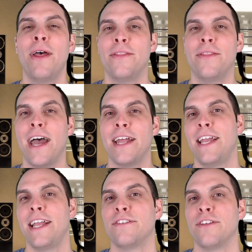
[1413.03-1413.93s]
that
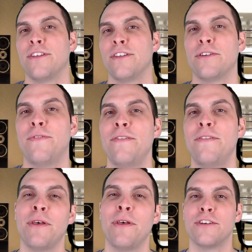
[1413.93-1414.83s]
dates to 350
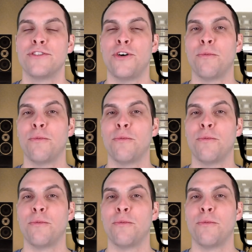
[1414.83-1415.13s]
million years old,